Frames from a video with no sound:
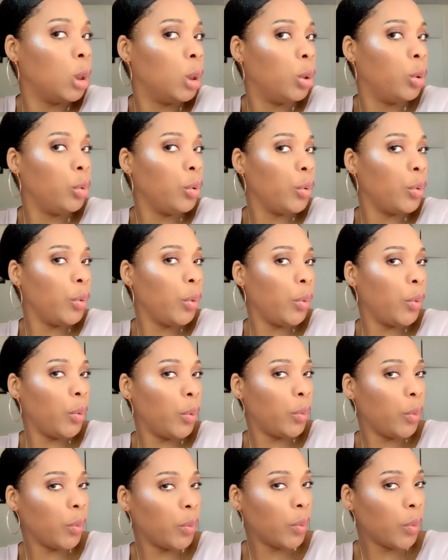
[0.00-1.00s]

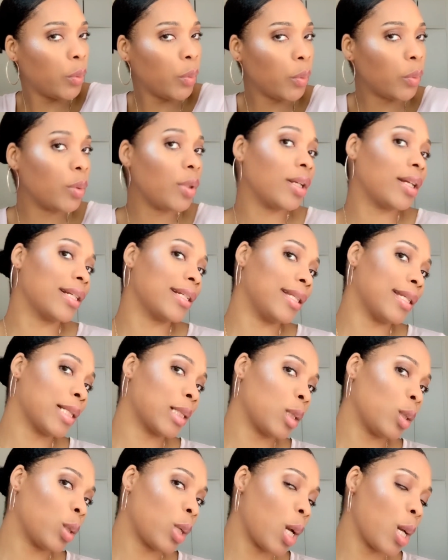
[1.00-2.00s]
Look at this
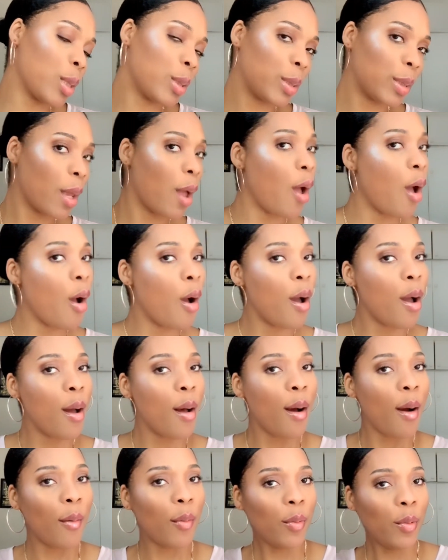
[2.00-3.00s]
look, guys.
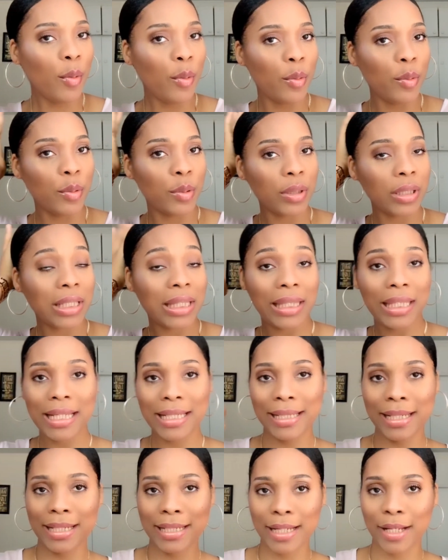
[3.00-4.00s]
Ooh,
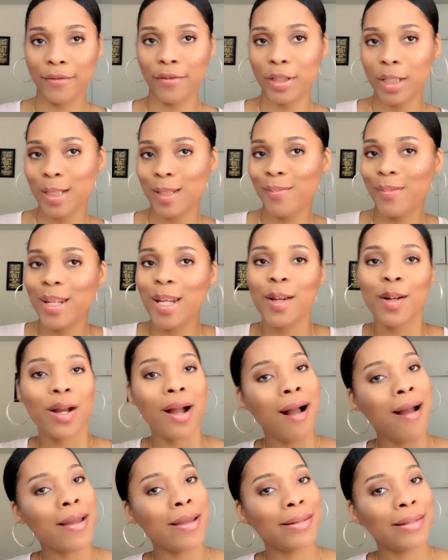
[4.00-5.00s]
this is it for this video,
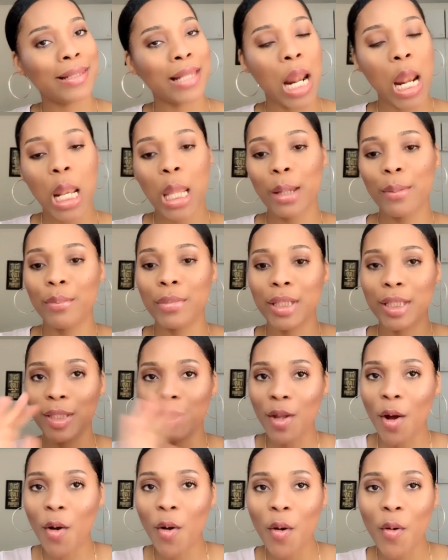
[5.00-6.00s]
guys. Let me
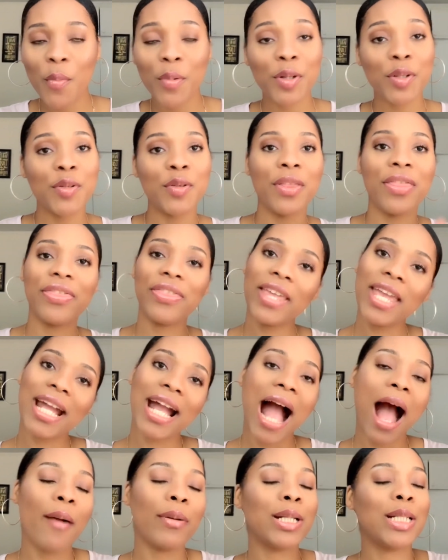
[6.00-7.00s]
know what you think,
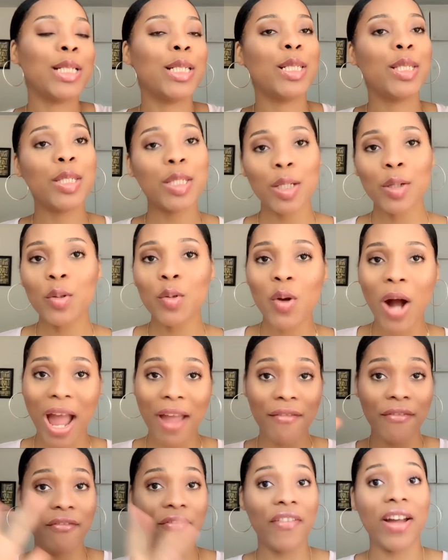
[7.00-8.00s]
how I do. I
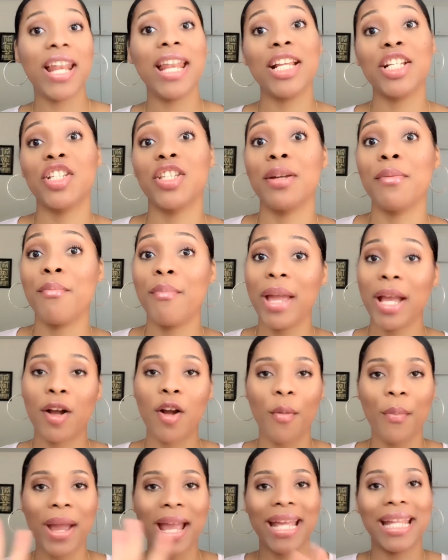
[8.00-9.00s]
finished the
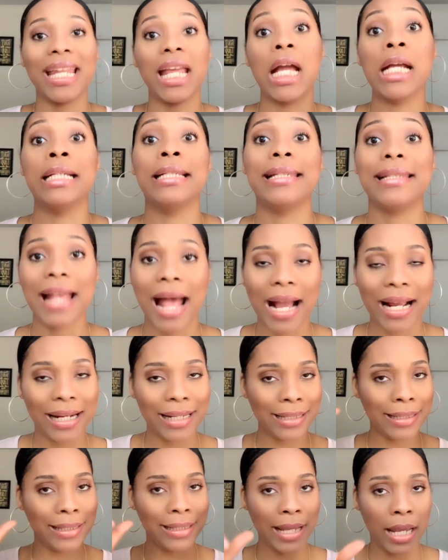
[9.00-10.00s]
makeup in
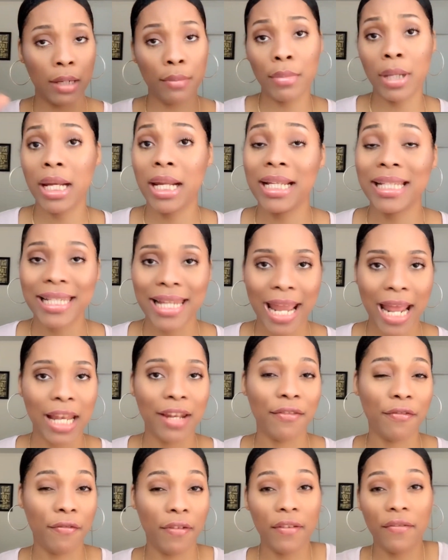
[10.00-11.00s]
exactly 10 minutes and
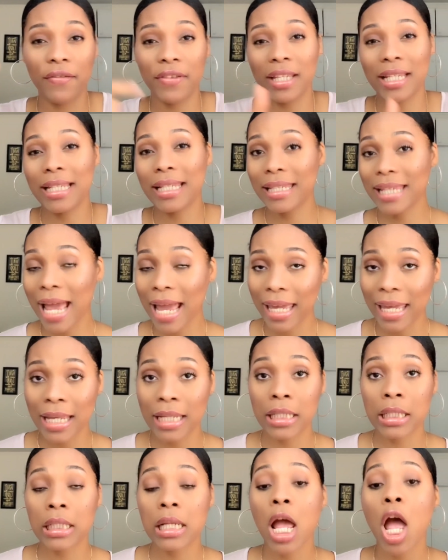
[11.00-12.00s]
50
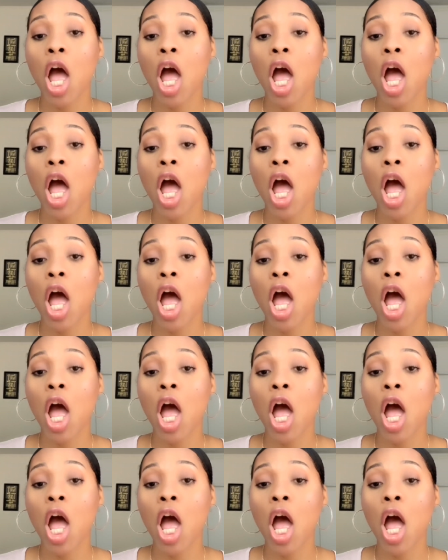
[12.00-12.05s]
seconds.